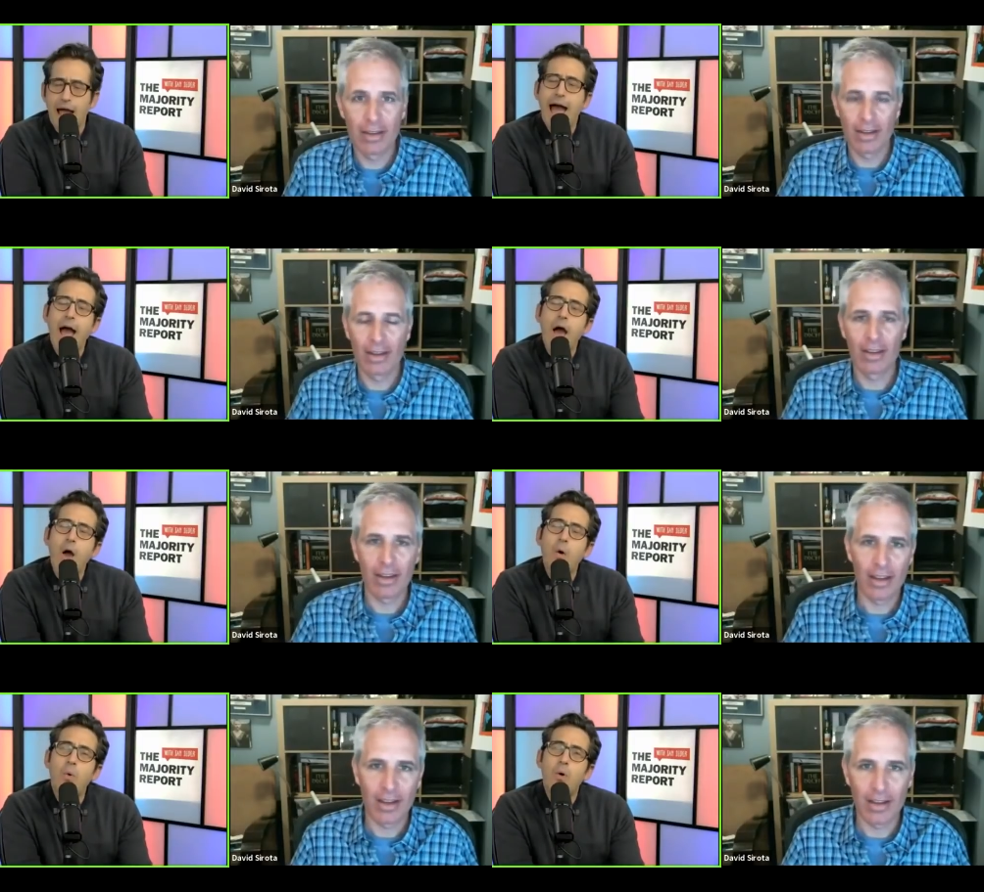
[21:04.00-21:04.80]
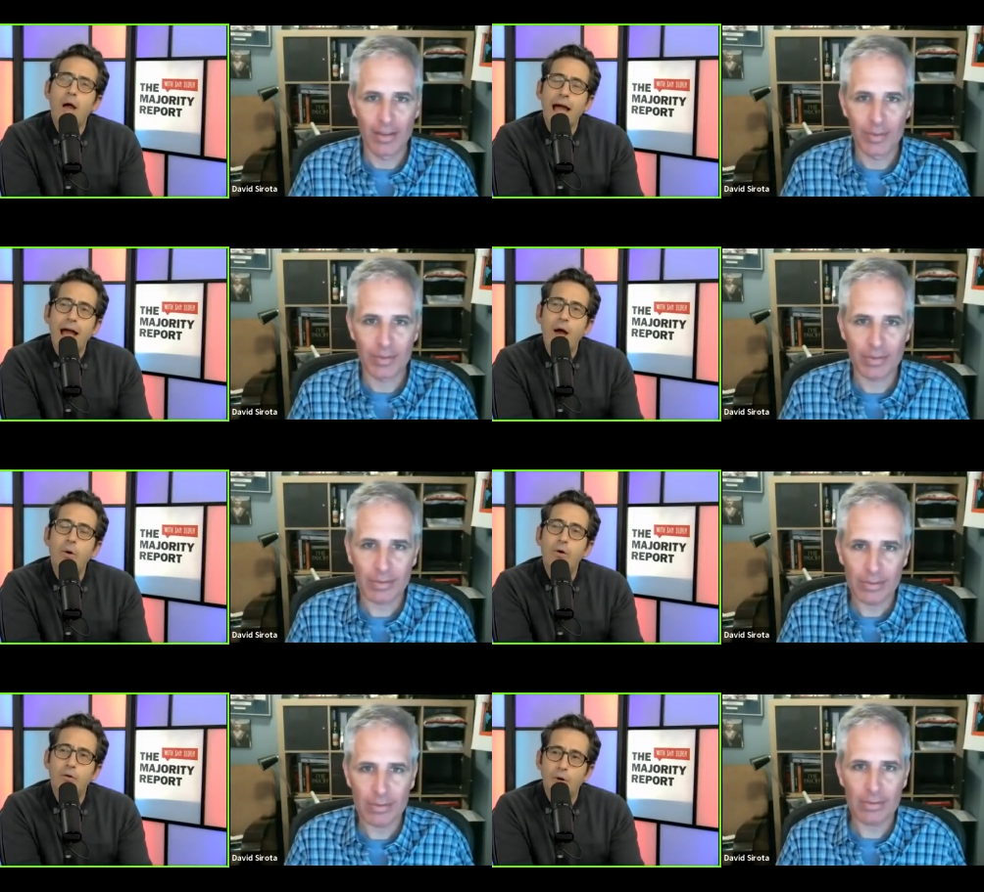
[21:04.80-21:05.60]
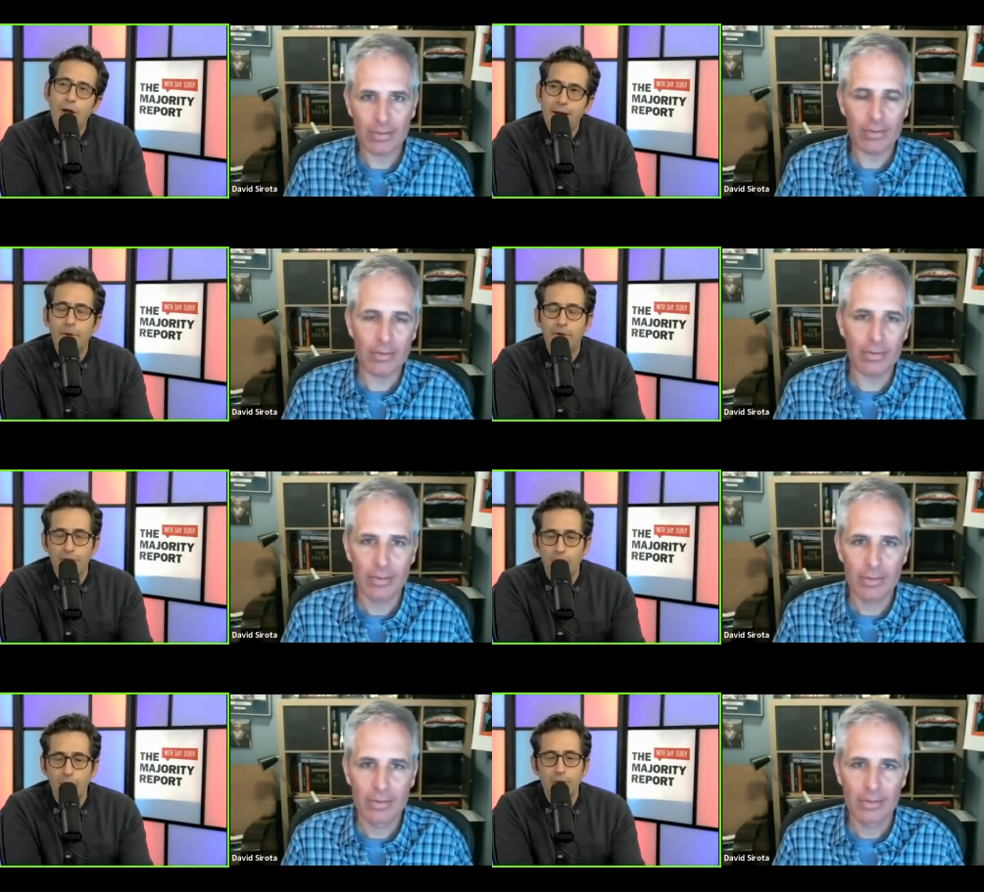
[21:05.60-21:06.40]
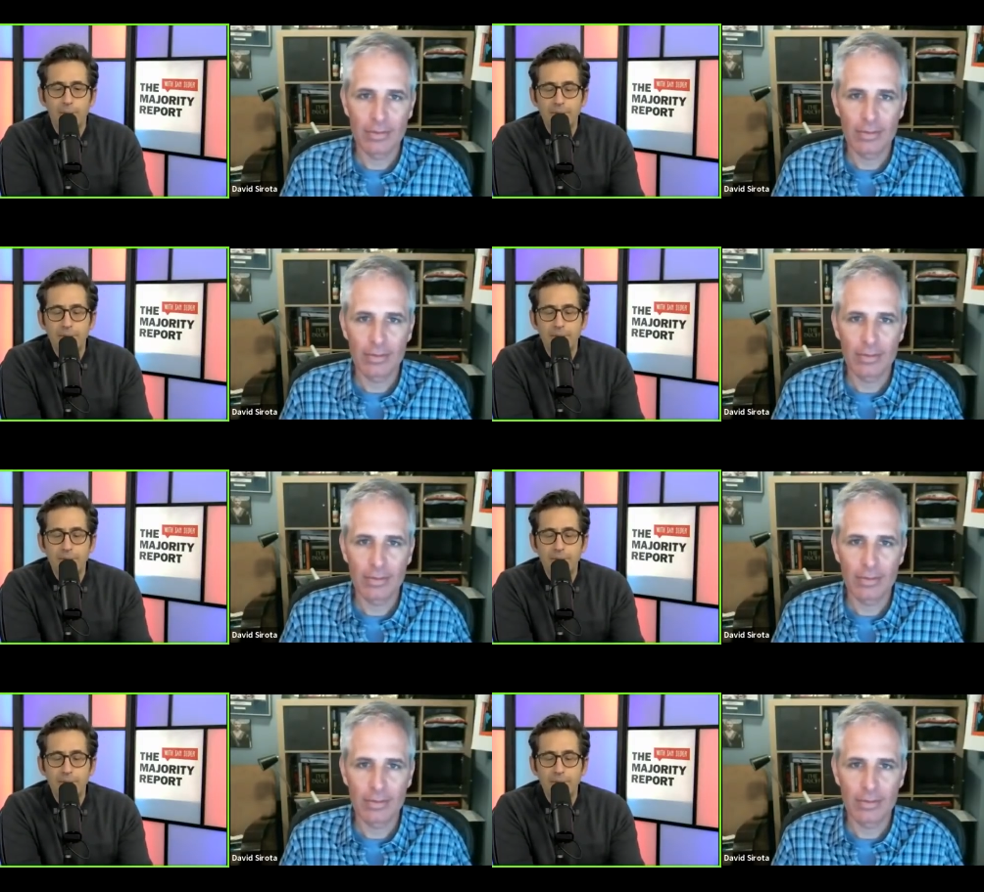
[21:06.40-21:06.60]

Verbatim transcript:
Speaker 1: How credible though?